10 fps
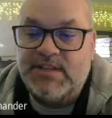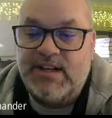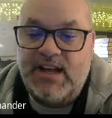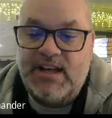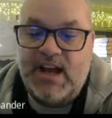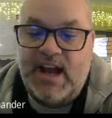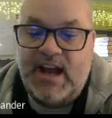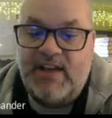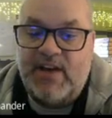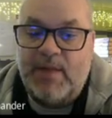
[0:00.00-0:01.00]
Today you
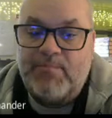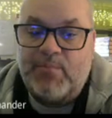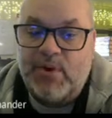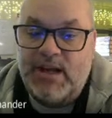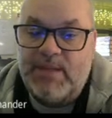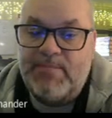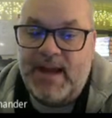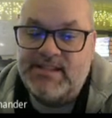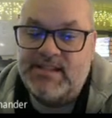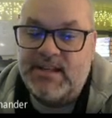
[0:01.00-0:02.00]
have a pretty
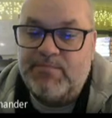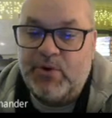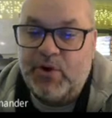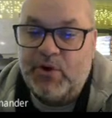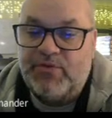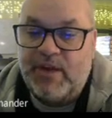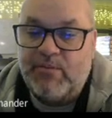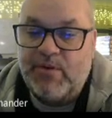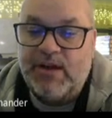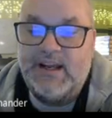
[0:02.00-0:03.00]
basic proof that
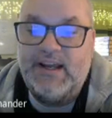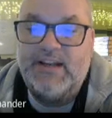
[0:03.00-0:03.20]
we're going to